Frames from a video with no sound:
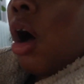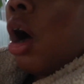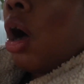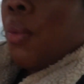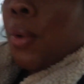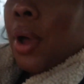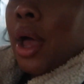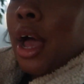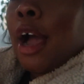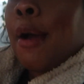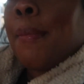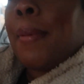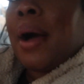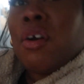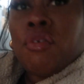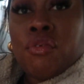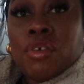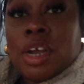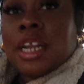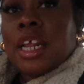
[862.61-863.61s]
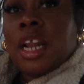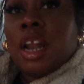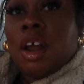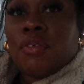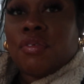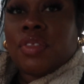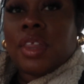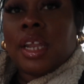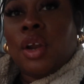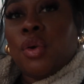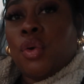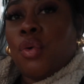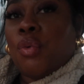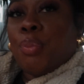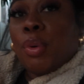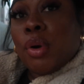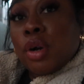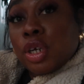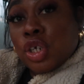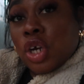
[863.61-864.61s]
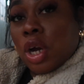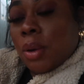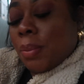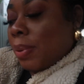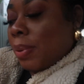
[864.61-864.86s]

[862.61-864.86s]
the artwork, but I really love the little bookshop,